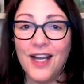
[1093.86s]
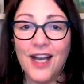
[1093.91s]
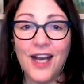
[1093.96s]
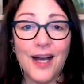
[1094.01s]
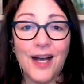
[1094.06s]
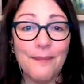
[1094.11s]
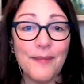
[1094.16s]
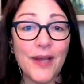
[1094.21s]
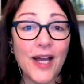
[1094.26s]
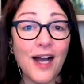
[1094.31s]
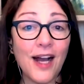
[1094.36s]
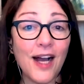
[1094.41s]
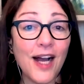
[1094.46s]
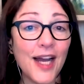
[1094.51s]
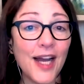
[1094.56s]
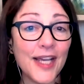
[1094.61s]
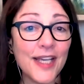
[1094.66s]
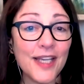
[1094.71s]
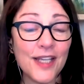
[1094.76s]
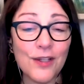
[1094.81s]
Um,
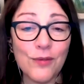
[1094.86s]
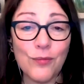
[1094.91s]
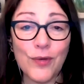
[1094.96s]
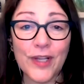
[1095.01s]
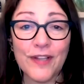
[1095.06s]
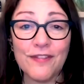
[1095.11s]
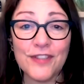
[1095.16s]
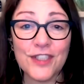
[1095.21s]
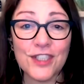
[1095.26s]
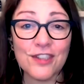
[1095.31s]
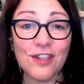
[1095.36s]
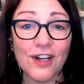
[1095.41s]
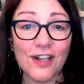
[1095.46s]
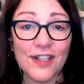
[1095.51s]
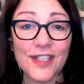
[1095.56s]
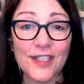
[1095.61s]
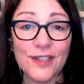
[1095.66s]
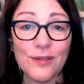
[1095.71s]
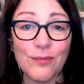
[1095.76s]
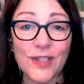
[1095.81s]
I we
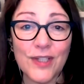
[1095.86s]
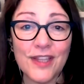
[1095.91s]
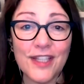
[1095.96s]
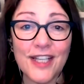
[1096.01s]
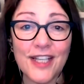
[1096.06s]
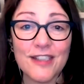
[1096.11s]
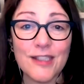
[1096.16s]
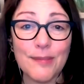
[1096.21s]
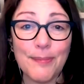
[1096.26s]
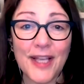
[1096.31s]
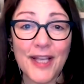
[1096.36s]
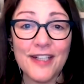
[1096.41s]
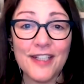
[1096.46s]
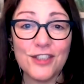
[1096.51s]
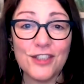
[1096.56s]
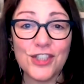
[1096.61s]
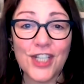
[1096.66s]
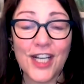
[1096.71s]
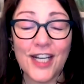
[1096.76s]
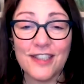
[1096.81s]
started with the
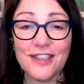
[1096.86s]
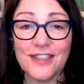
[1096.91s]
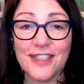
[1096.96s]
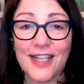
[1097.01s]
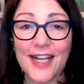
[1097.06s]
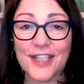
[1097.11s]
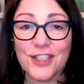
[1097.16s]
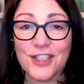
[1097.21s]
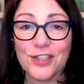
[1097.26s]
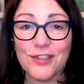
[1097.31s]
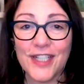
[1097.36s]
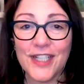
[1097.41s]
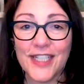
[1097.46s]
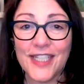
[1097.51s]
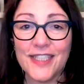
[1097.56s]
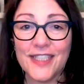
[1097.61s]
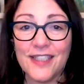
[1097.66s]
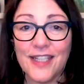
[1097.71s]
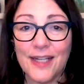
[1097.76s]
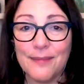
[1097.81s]
expanded child tax
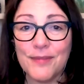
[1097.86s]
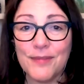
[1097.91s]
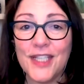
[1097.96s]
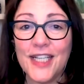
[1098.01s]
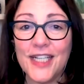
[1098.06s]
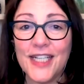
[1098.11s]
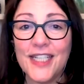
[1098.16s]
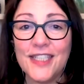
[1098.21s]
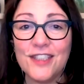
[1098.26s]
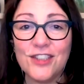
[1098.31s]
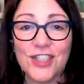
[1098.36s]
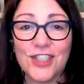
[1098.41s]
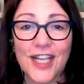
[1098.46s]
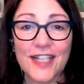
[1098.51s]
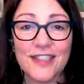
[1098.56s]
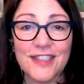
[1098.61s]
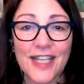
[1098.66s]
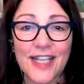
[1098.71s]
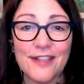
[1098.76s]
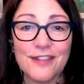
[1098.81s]
credit, um, getting
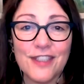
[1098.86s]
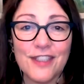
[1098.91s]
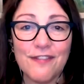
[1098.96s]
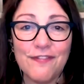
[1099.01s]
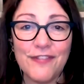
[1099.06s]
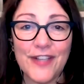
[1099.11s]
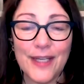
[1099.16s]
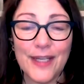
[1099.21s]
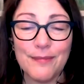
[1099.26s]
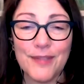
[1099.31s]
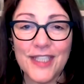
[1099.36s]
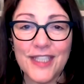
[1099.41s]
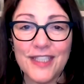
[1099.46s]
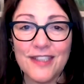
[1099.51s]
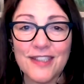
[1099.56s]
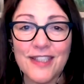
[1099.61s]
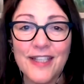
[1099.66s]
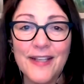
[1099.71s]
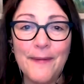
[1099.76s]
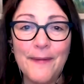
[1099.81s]
checks out to
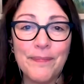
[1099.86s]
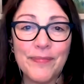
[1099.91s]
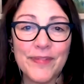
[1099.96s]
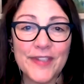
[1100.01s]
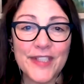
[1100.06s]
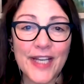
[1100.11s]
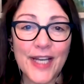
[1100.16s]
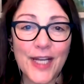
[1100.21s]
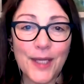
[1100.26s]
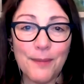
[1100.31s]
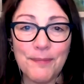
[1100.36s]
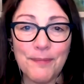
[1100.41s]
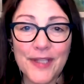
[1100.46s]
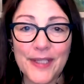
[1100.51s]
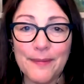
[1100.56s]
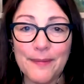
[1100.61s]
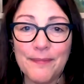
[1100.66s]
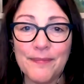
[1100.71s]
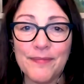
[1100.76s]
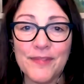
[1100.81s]
families to help
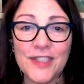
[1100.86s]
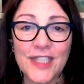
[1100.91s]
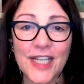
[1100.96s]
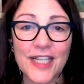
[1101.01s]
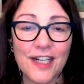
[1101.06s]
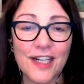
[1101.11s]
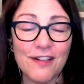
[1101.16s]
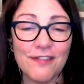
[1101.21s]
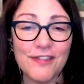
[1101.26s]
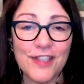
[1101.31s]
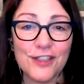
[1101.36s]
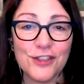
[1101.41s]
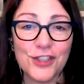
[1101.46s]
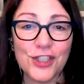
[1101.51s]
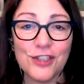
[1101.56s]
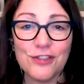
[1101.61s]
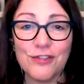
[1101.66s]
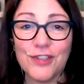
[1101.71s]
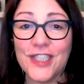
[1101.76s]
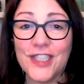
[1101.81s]
them take care of their
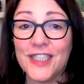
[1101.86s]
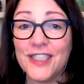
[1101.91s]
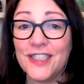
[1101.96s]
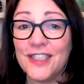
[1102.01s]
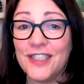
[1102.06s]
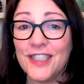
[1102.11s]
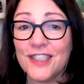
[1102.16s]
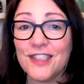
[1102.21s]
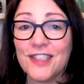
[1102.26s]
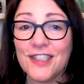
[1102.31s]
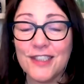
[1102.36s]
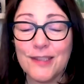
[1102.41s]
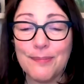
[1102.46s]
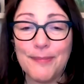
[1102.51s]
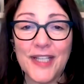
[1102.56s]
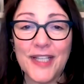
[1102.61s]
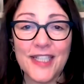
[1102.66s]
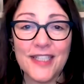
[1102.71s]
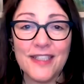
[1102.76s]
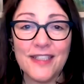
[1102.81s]
children. This has
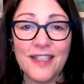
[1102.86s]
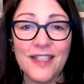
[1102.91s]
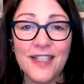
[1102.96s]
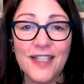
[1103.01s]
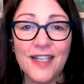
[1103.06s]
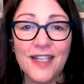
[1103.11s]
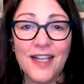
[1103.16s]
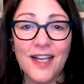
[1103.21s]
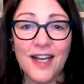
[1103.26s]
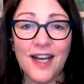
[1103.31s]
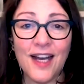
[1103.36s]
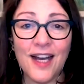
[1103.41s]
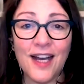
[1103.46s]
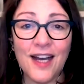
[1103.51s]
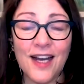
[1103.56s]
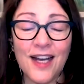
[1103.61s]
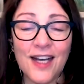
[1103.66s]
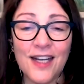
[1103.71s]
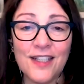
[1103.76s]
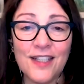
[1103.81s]
been
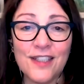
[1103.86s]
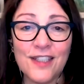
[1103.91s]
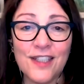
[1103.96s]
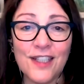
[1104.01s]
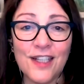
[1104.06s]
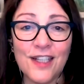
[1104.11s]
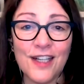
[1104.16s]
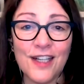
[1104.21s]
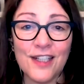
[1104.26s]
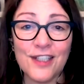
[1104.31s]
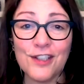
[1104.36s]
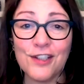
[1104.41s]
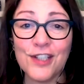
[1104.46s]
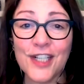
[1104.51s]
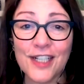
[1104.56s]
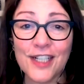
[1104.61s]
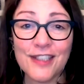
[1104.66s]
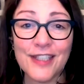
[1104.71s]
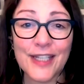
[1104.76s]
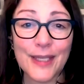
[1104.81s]
uh,
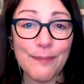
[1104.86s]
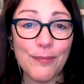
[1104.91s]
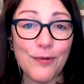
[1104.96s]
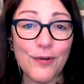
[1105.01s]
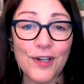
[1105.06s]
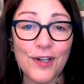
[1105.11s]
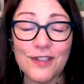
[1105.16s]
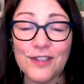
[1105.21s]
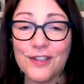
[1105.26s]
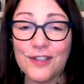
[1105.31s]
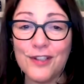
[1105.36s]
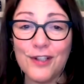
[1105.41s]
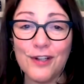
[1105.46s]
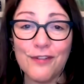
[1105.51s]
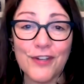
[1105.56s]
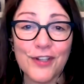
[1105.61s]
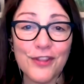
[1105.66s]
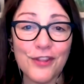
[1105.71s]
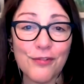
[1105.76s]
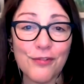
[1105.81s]
critically important.
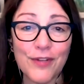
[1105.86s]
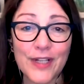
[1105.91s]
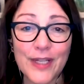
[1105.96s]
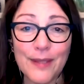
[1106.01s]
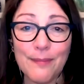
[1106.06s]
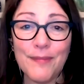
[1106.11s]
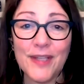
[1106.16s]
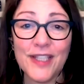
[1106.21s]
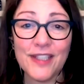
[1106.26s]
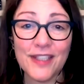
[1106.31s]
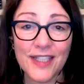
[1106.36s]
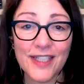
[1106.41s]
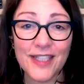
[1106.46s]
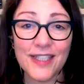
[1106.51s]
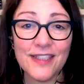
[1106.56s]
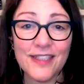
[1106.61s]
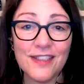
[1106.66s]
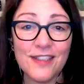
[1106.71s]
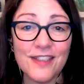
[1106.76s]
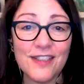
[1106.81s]
Over 3
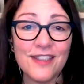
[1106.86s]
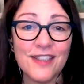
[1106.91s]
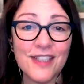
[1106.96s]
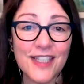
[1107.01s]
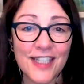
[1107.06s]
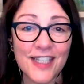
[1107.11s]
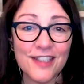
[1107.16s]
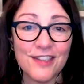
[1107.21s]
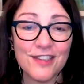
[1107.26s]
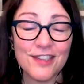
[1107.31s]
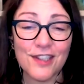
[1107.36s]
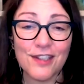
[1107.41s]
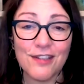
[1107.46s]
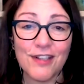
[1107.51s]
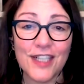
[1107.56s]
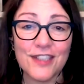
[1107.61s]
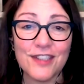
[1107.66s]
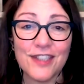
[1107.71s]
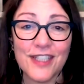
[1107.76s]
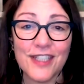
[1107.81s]
million kids
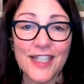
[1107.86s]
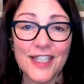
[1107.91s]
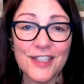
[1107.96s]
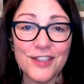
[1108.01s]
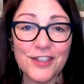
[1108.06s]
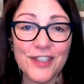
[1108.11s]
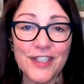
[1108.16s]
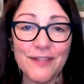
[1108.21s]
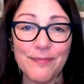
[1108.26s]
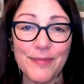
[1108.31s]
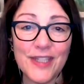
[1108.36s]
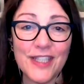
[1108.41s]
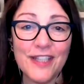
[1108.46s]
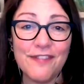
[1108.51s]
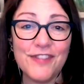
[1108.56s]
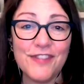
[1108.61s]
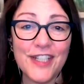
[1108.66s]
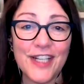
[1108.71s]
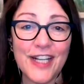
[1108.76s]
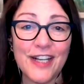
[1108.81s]
across the country have been
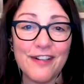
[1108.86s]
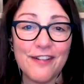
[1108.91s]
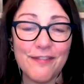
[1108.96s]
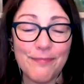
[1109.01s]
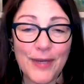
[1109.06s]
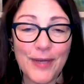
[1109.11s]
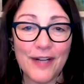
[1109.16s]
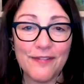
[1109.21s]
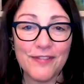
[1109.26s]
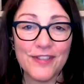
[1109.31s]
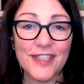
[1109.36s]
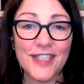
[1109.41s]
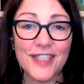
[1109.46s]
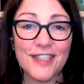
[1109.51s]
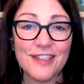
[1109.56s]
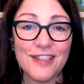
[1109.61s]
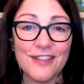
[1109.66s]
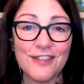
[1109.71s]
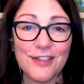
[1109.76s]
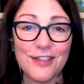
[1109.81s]
lifted out of poverty
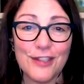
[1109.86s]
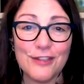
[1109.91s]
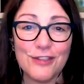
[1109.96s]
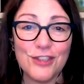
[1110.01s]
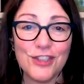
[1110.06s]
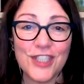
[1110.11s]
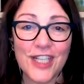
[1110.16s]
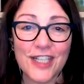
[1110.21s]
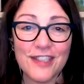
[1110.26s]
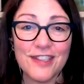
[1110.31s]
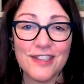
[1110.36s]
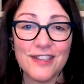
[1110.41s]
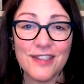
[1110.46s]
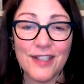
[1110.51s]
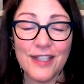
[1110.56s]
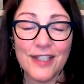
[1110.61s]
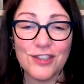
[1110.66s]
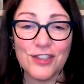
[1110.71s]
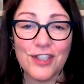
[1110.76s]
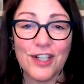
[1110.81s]
since those checks
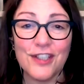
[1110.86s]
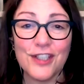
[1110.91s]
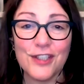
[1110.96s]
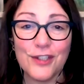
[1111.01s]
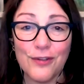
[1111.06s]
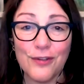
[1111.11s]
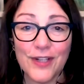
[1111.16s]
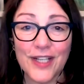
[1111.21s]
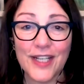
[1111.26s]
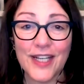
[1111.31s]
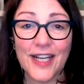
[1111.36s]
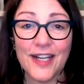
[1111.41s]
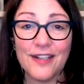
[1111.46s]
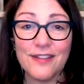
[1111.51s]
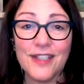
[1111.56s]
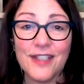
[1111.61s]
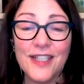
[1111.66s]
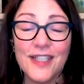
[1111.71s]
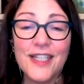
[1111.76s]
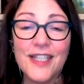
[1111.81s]
started going
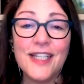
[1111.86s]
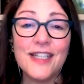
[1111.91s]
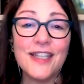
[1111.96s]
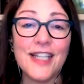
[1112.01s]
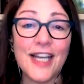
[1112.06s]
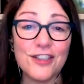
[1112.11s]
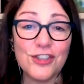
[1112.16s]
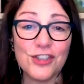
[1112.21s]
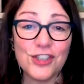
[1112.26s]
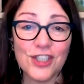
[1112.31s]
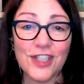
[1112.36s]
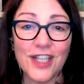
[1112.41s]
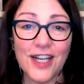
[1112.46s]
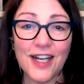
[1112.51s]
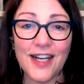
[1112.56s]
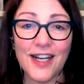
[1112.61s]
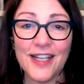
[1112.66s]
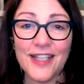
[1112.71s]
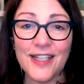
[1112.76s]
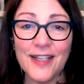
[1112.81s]
out last
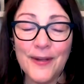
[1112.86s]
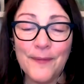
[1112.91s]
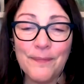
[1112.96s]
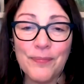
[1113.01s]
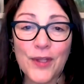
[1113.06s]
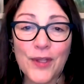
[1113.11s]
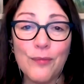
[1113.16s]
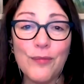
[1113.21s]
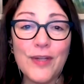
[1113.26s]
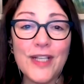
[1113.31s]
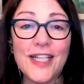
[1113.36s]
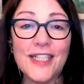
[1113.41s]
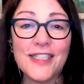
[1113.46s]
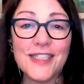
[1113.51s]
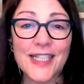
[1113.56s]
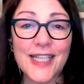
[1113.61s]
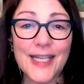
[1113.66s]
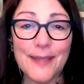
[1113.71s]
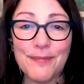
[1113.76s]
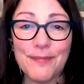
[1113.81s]
July. We need to
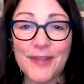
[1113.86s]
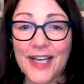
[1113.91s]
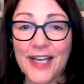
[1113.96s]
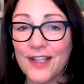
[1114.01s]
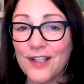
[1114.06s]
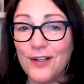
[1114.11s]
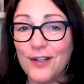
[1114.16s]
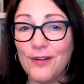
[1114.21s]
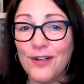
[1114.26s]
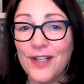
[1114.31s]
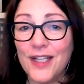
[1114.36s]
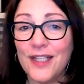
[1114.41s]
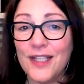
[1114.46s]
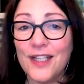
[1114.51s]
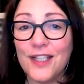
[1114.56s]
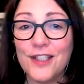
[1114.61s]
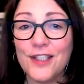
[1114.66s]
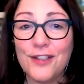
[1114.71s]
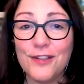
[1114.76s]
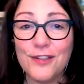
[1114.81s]
keep that going. A
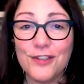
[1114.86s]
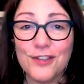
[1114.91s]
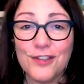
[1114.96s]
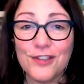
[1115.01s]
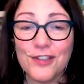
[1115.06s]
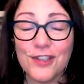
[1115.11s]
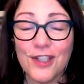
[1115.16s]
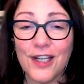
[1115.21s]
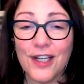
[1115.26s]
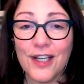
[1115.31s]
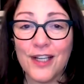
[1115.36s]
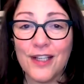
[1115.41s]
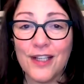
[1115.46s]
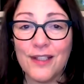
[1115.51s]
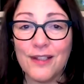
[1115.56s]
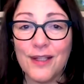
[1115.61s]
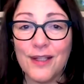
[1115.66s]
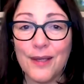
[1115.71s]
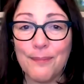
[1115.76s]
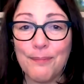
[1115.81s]
huge uh,
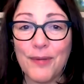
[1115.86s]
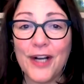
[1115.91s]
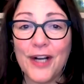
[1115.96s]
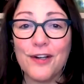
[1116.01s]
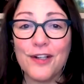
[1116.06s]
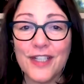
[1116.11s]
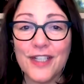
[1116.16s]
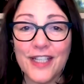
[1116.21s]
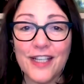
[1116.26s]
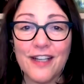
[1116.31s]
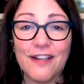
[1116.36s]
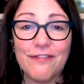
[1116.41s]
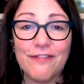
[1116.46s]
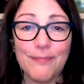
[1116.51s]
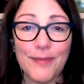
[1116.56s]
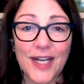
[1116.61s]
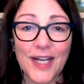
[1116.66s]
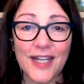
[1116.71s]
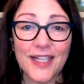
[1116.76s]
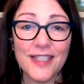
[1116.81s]
a priority of
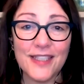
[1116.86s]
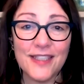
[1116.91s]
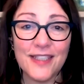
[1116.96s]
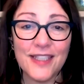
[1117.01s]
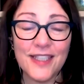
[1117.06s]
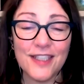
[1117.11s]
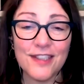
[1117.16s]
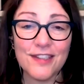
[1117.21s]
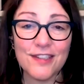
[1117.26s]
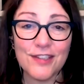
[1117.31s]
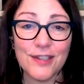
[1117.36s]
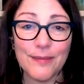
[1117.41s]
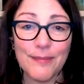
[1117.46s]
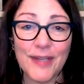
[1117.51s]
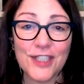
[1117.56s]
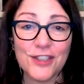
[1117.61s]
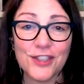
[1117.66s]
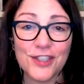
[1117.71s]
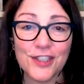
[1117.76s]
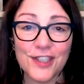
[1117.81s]
mine is to
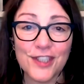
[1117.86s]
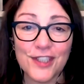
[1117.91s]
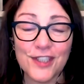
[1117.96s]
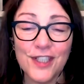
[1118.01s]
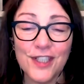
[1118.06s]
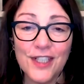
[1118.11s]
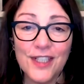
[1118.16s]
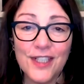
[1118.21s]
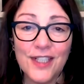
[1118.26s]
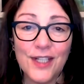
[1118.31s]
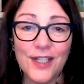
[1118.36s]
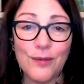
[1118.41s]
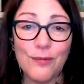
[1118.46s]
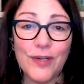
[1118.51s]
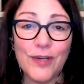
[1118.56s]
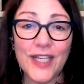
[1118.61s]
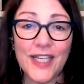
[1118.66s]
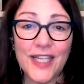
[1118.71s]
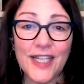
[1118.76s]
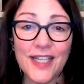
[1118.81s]
make sure
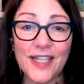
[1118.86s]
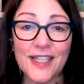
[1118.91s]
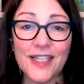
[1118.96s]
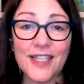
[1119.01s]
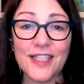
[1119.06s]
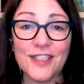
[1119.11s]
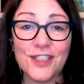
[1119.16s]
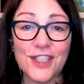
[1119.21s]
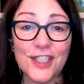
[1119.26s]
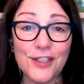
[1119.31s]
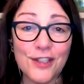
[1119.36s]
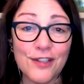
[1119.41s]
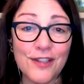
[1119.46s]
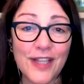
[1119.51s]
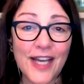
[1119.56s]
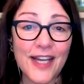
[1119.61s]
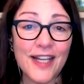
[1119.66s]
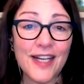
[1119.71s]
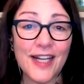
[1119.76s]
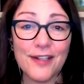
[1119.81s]
we continue
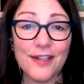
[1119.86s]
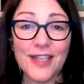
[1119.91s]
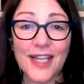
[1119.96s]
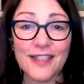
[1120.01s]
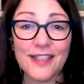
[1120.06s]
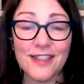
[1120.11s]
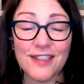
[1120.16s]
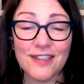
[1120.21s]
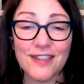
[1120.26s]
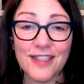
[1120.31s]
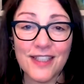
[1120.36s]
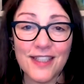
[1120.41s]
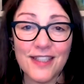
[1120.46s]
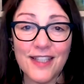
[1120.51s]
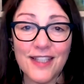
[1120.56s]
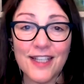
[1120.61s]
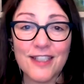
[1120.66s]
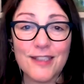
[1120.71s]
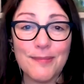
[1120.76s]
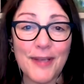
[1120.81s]
that. I'd like to see
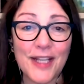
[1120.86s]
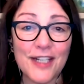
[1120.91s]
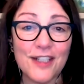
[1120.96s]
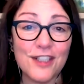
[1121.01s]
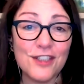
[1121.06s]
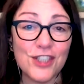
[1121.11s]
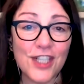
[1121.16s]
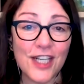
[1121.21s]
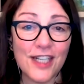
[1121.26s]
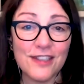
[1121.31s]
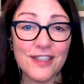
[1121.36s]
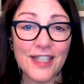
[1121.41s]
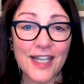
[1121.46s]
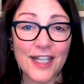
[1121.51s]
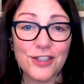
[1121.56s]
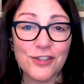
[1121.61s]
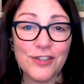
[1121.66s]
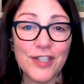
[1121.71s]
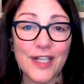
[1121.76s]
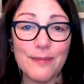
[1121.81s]
the expanded child
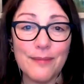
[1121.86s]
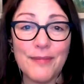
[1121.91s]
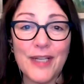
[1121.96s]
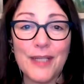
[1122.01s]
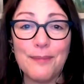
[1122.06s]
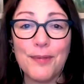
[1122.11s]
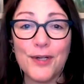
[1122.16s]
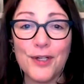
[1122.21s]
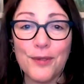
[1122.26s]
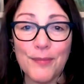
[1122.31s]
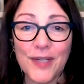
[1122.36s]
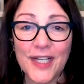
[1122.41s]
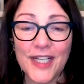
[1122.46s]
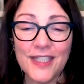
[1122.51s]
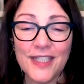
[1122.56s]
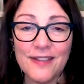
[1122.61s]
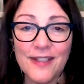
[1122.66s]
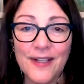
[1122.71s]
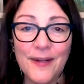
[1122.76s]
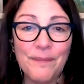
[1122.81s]
tax credit made
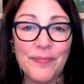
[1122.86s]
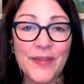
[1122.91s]
permanent.